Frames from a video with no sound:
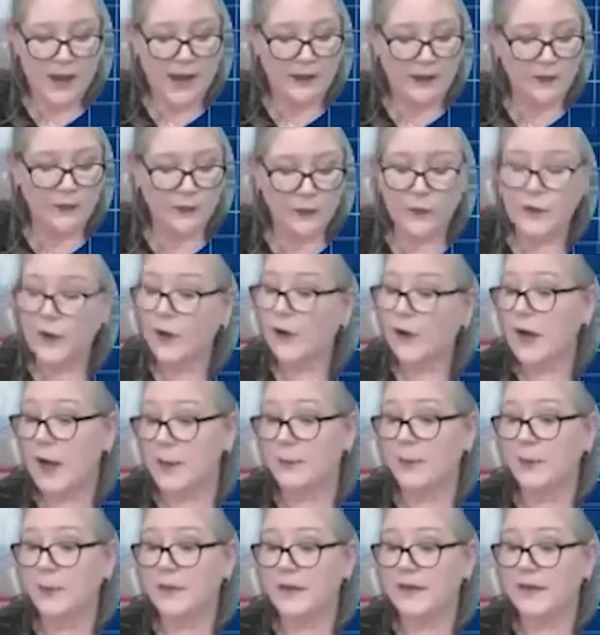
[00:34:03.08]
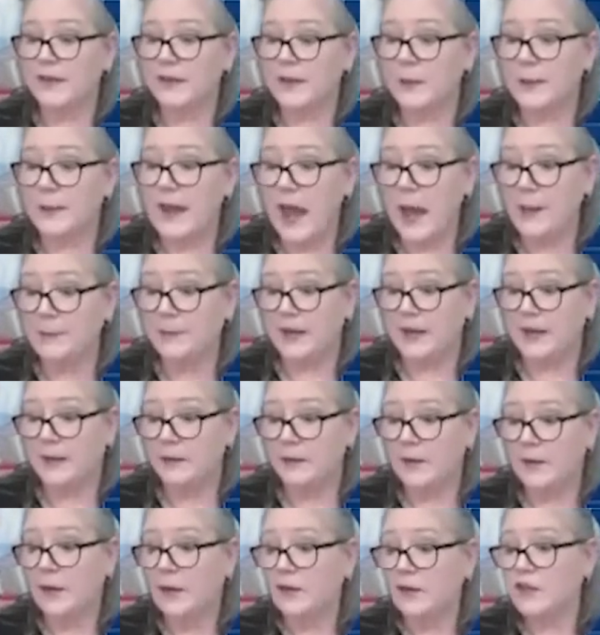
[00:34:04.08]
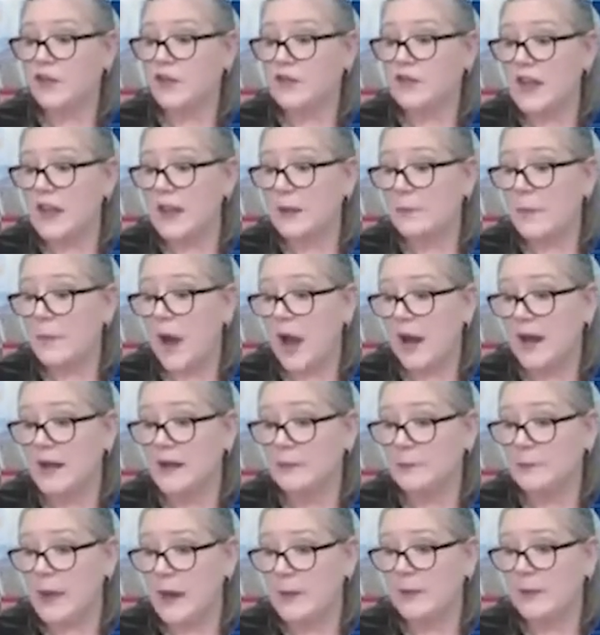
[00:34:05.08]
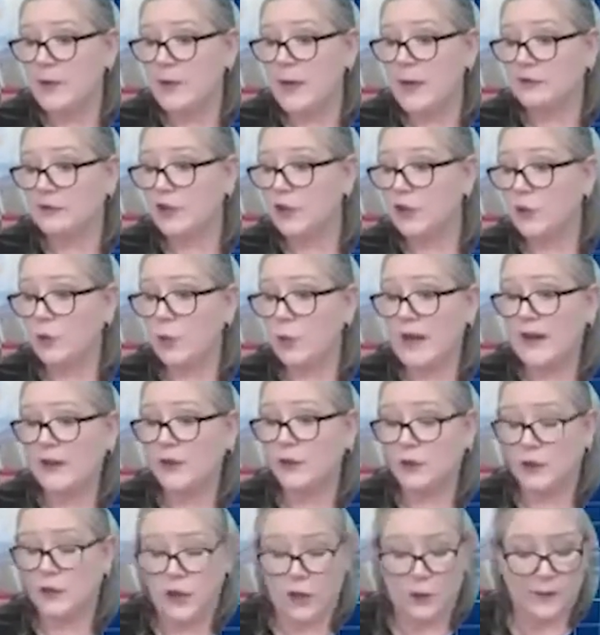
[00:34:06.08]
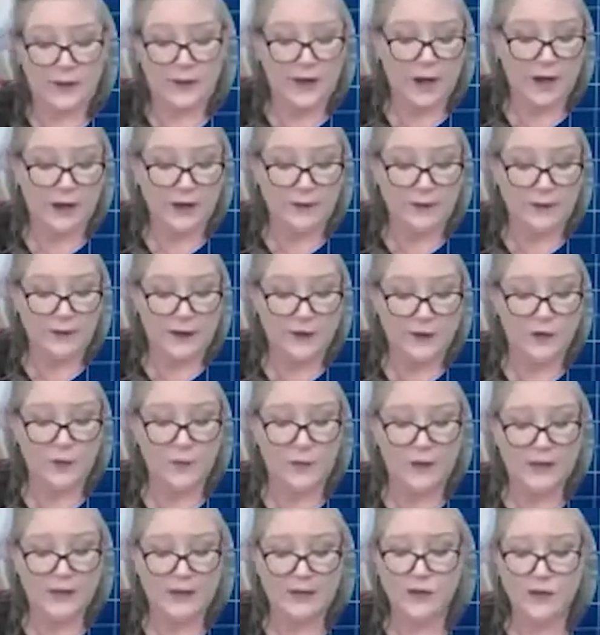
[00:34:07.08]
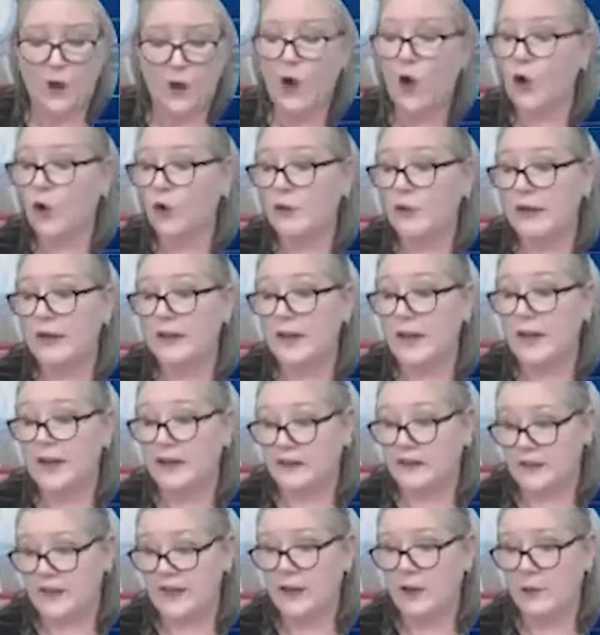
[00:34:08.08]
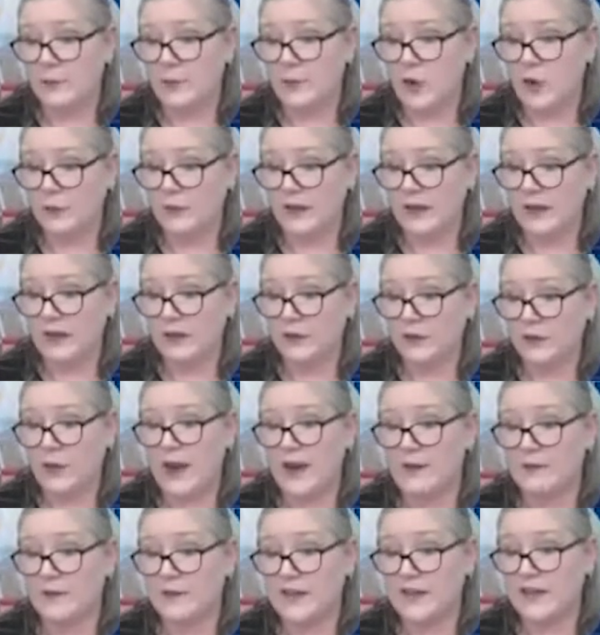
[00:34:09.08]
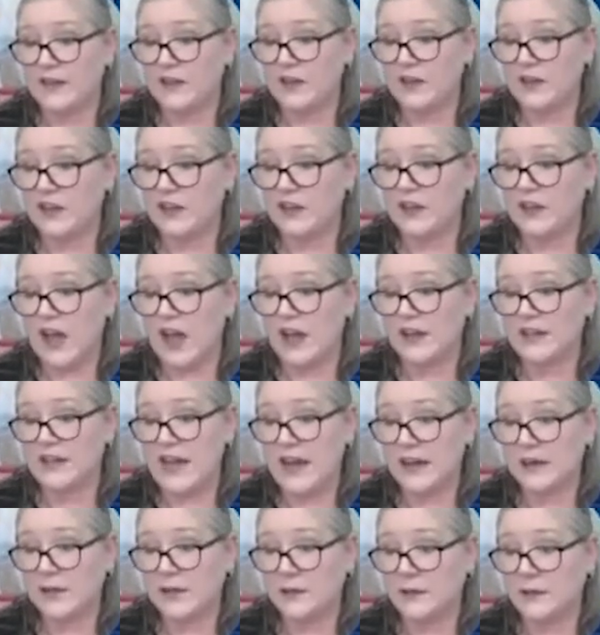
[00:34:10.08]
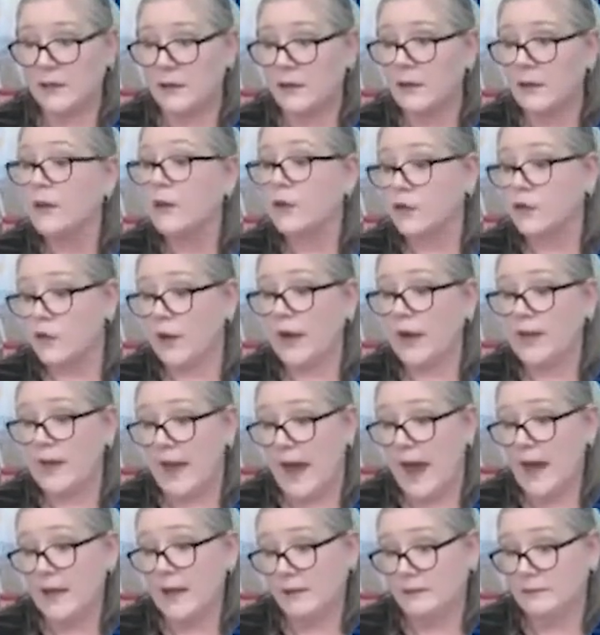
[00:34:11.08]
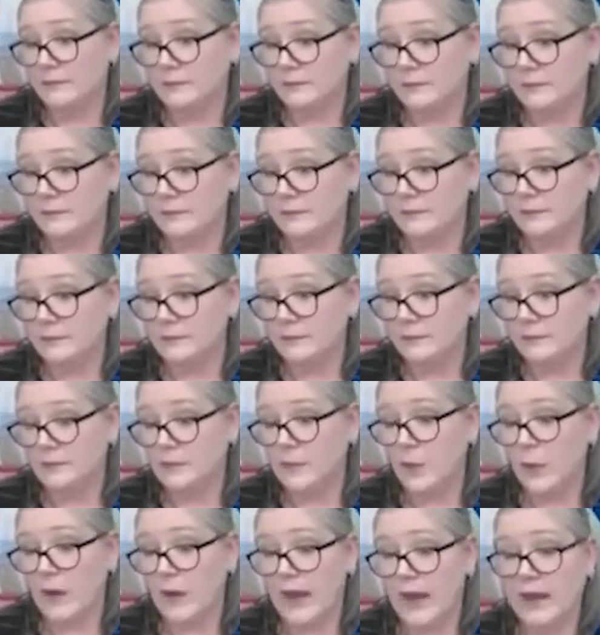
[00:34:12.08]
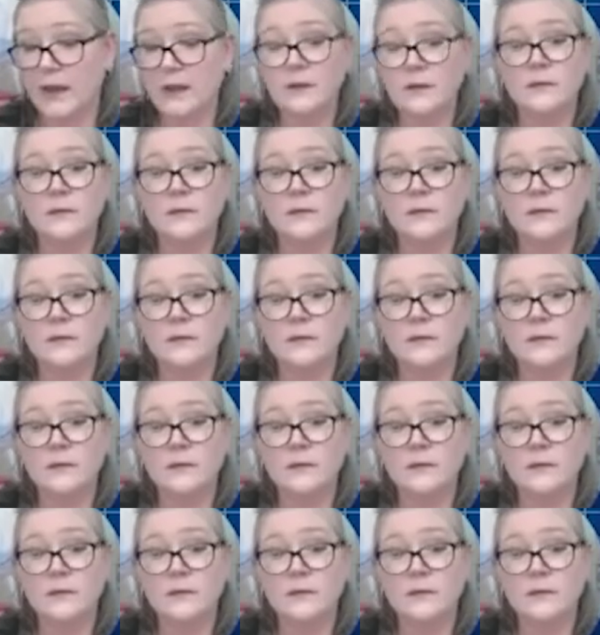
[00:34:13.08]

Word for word: so there are a couple of things that could be happening. Just like mine, maybe you have a little wiggle going on in there and you might need to hold it. Like, see how I'm holding it? So everything's in good contact. Try that. Okay.